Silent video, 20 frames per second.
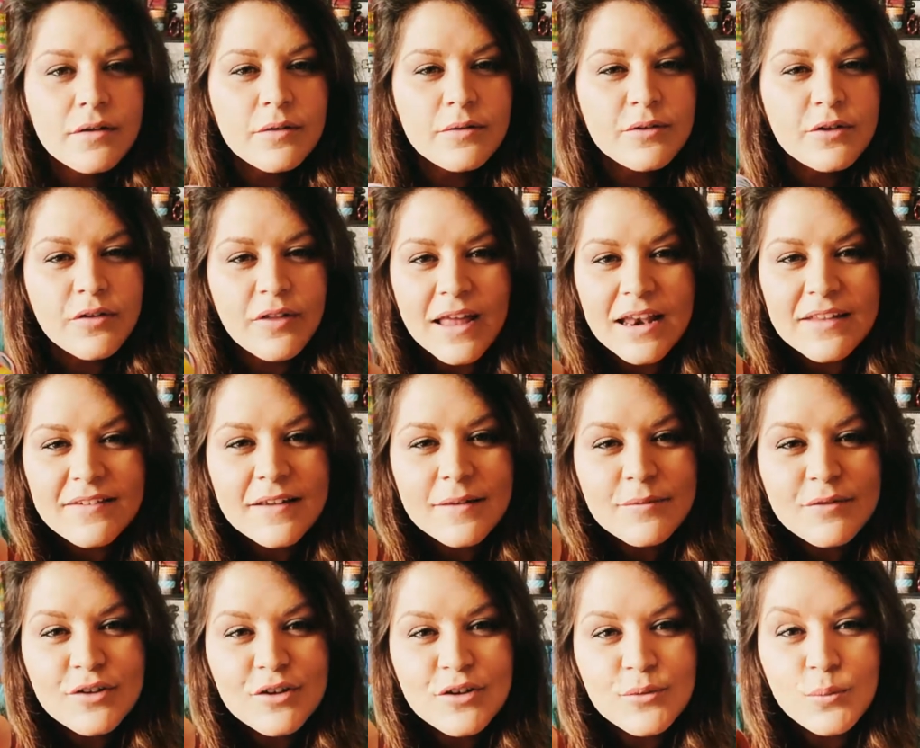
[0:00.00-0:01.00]
So then it's
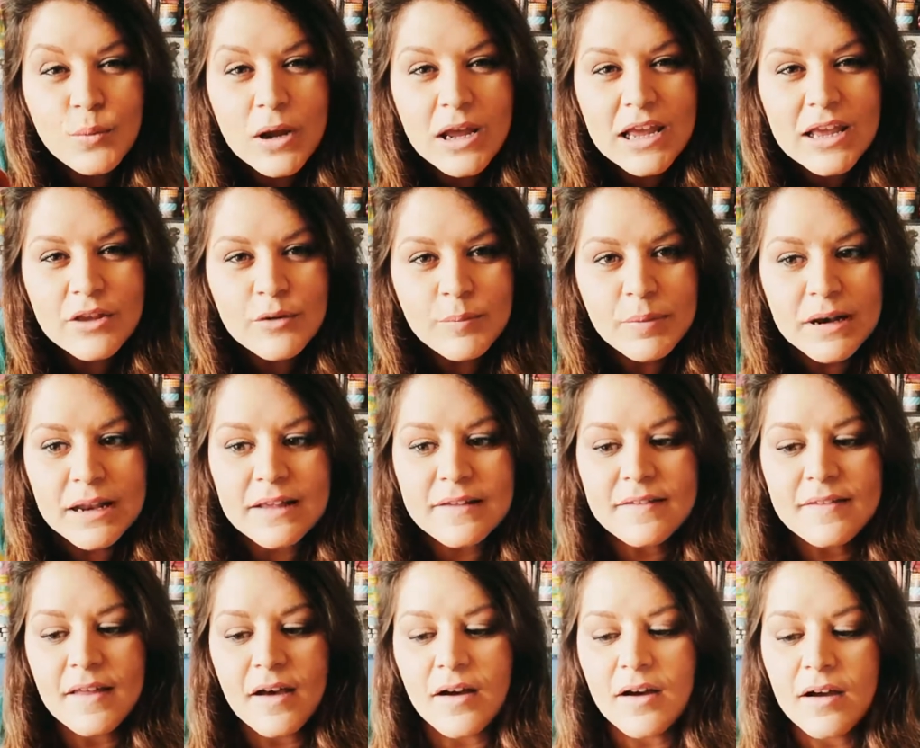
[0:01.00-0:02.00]
up to you where you
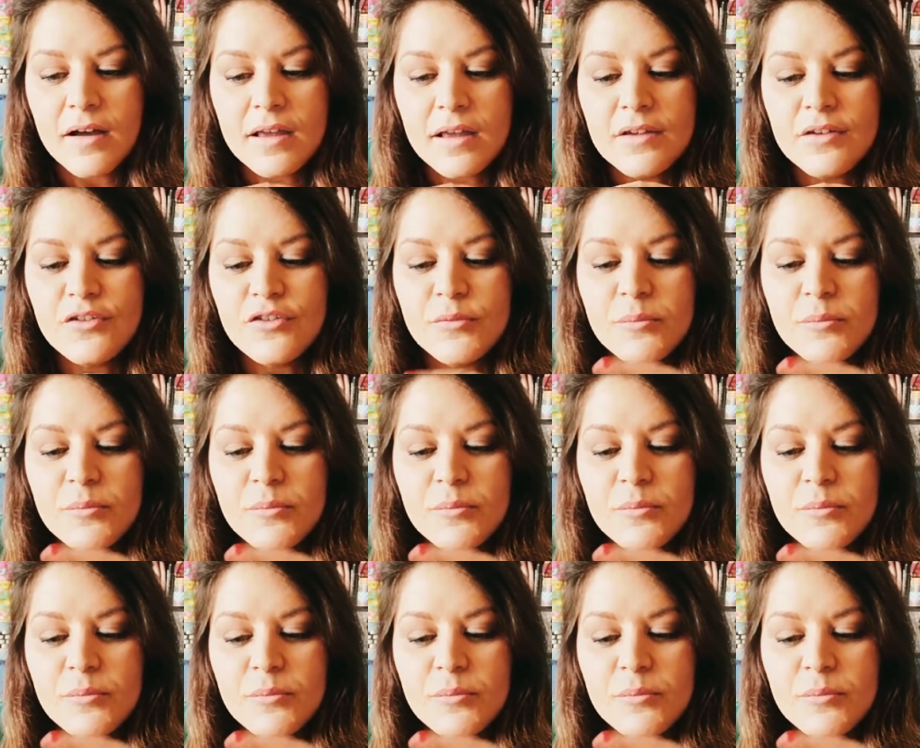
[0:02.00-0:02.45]
place the eyes.